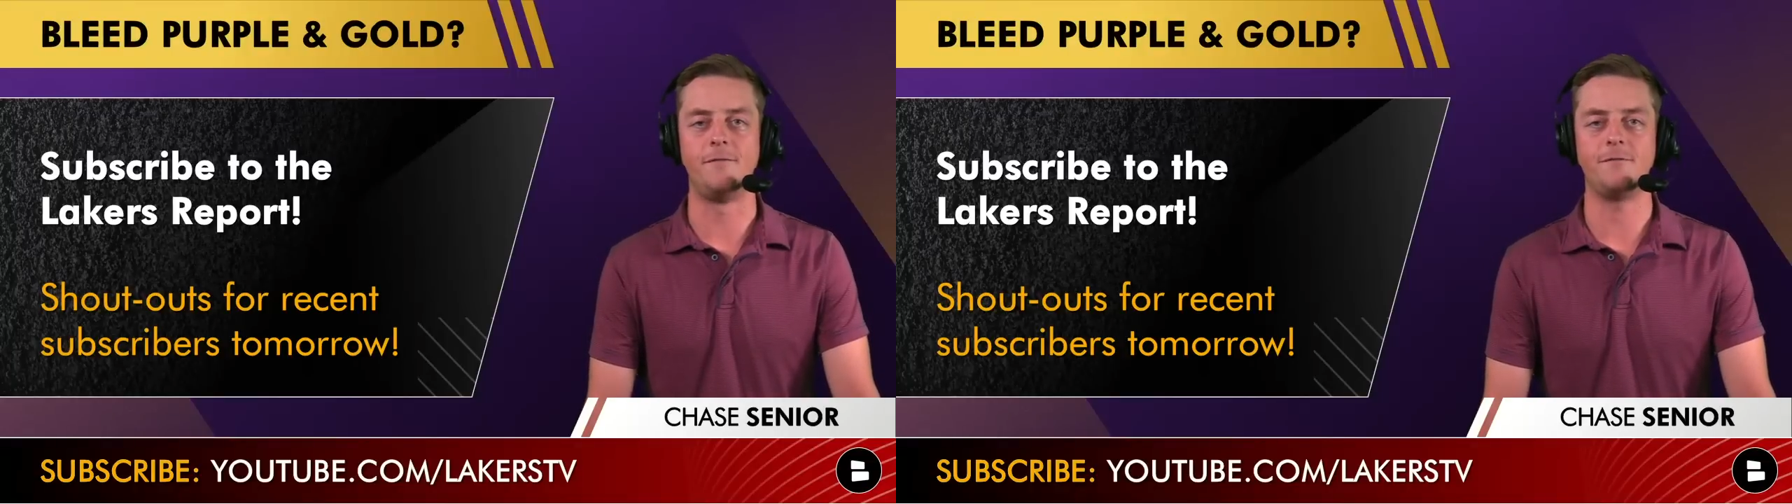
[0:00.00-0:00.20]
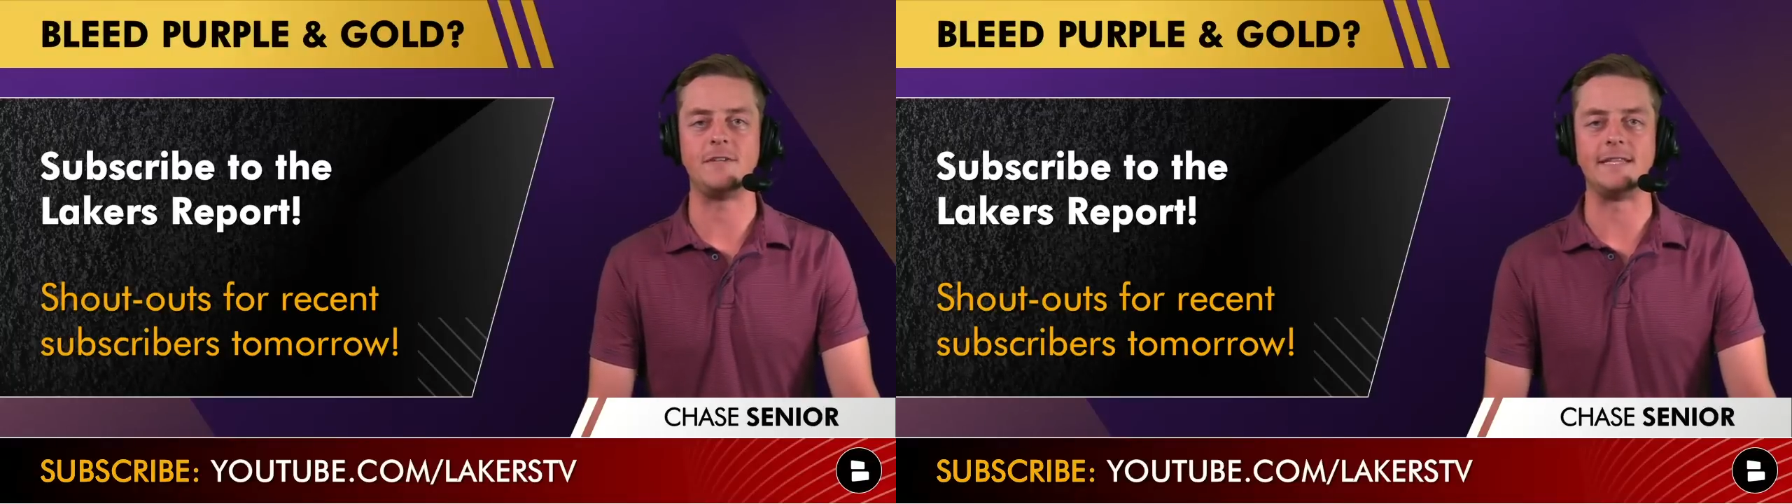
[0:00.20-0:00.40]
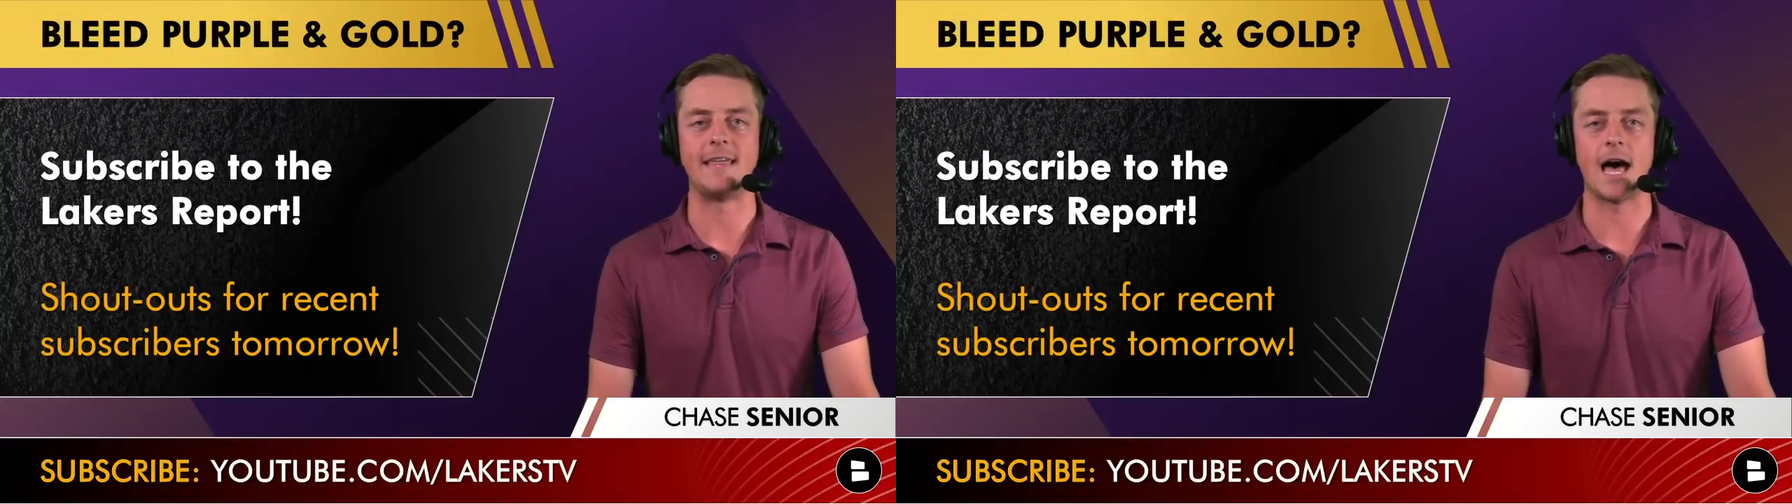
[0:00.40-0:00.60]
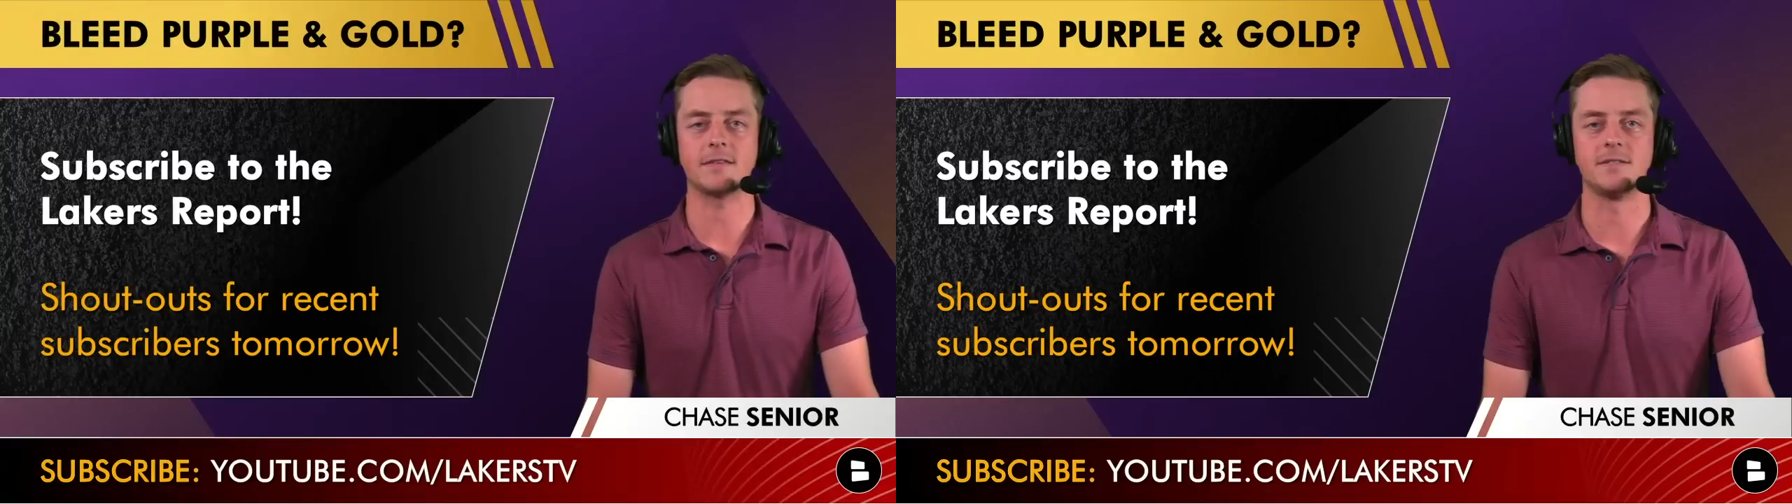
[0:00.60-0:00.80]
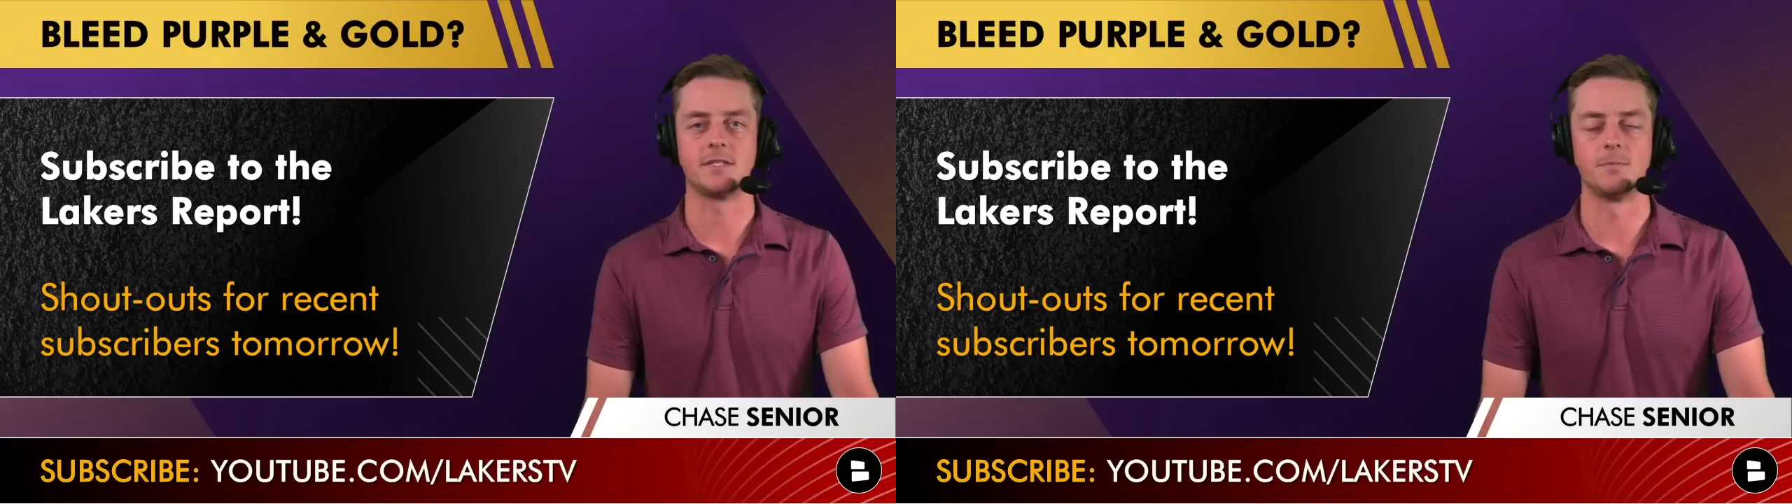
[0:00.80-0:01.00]

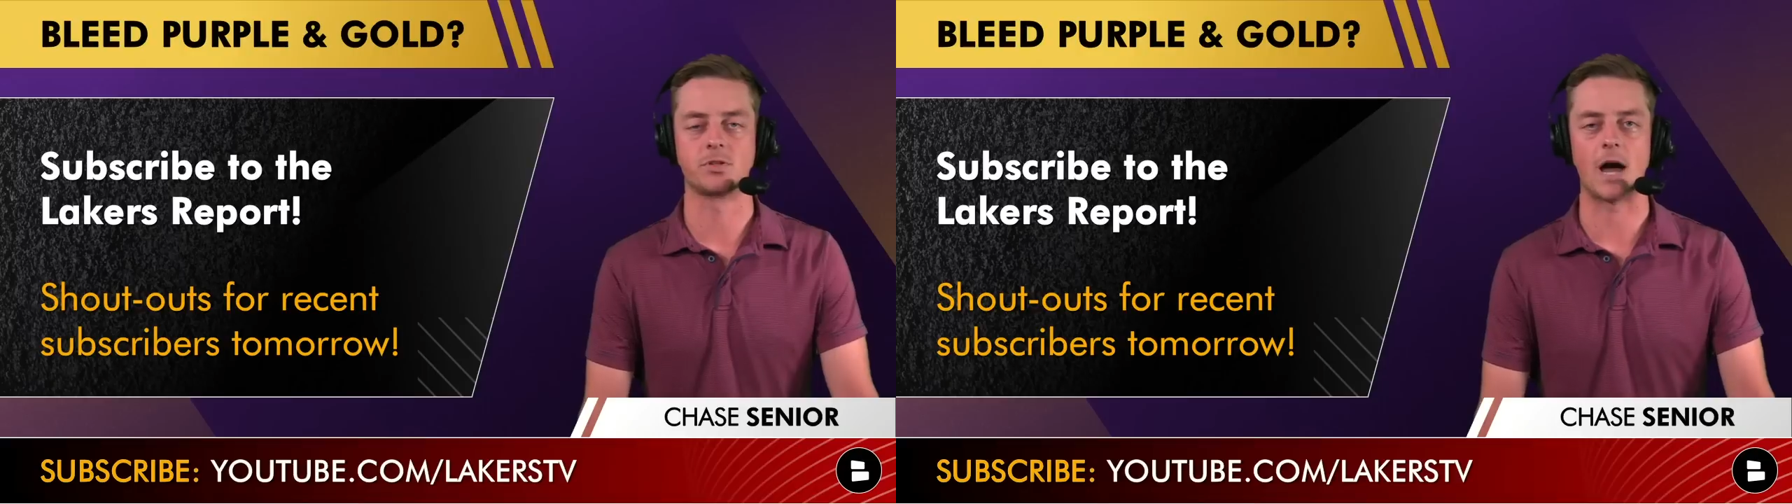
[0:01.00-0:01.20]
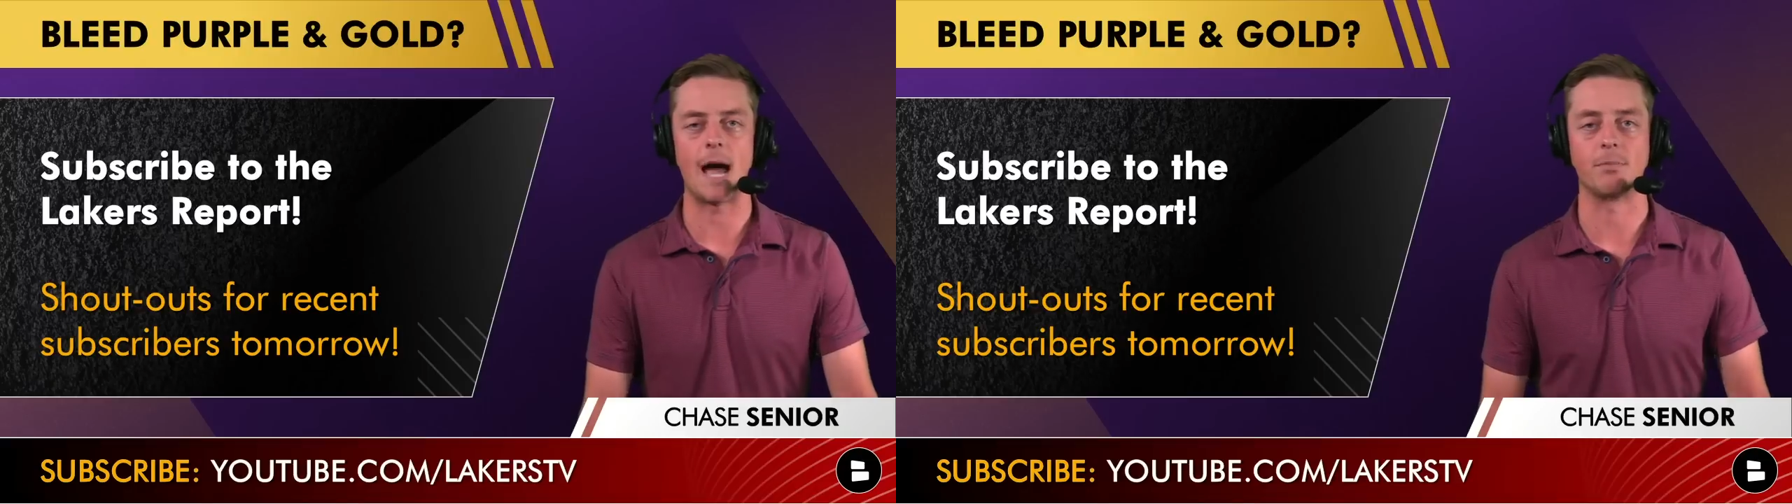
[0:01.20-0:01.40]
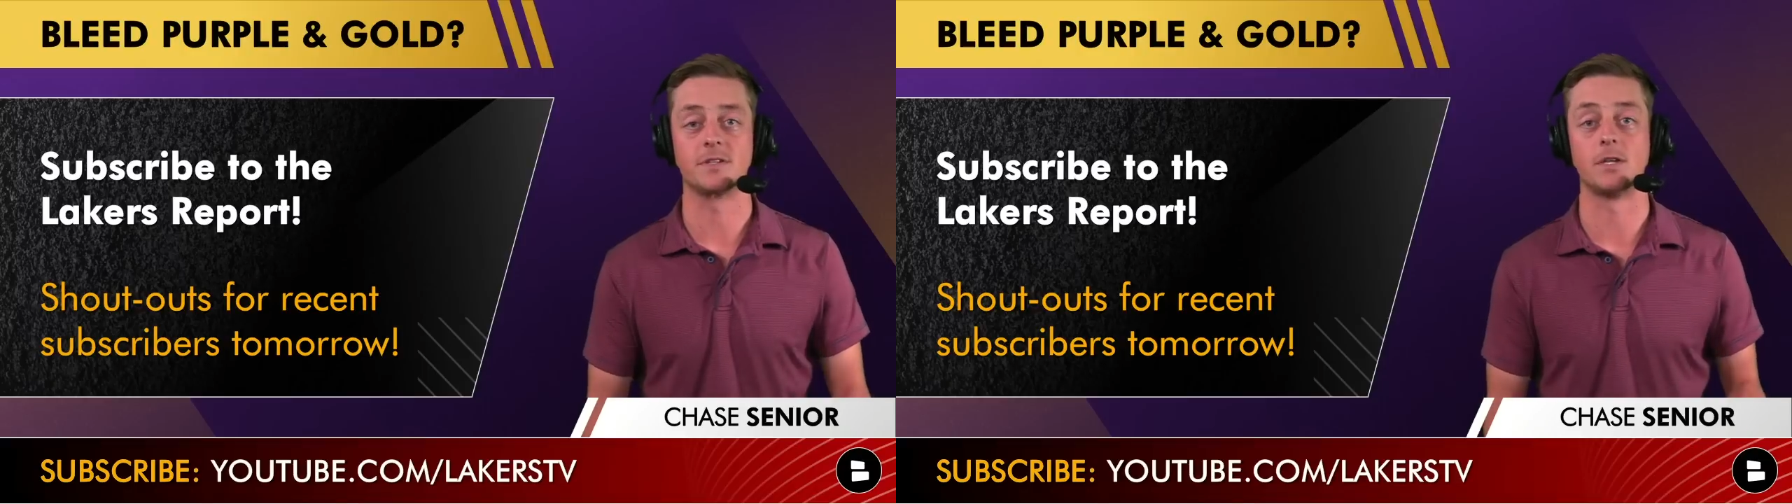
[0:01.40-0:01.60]
50,000 subscribers,